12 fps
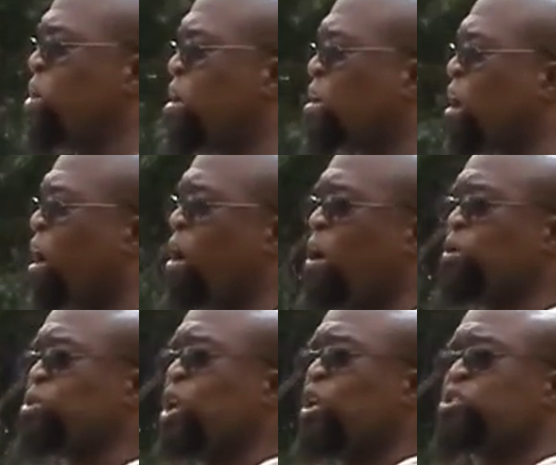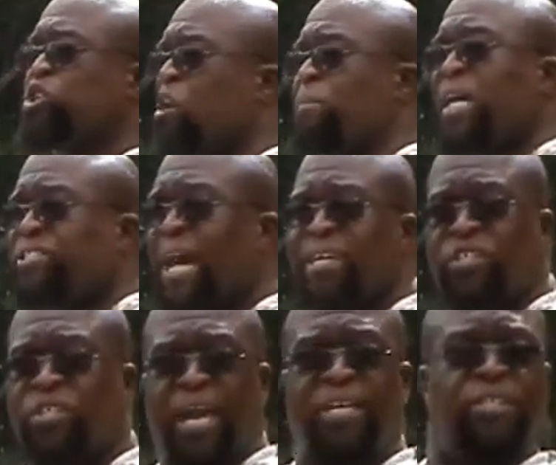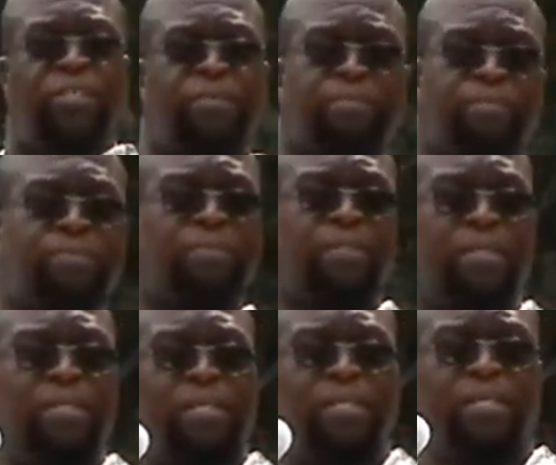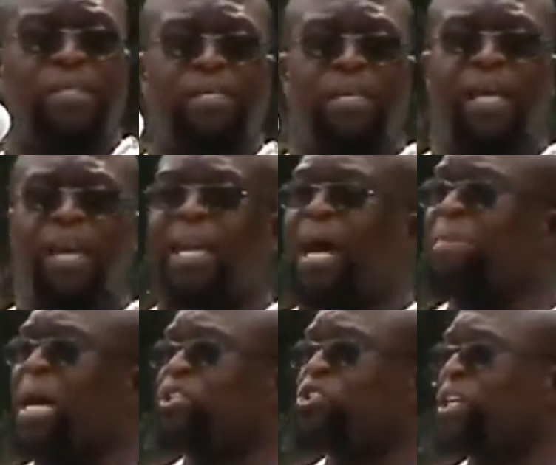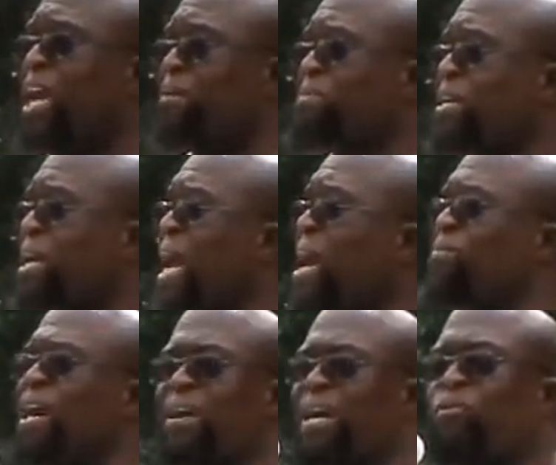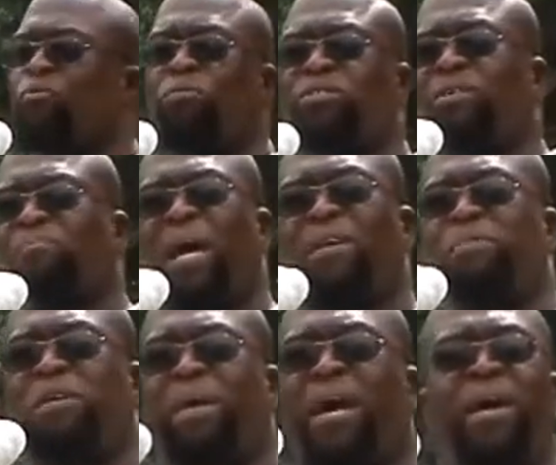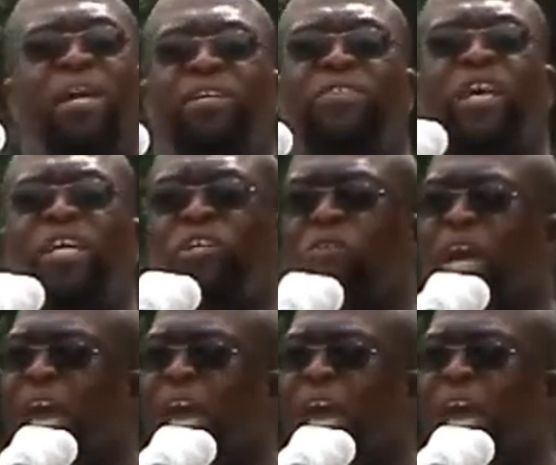will cause so much agitation. And I'm not ashamed of that. I want somebody to be mad. Things don't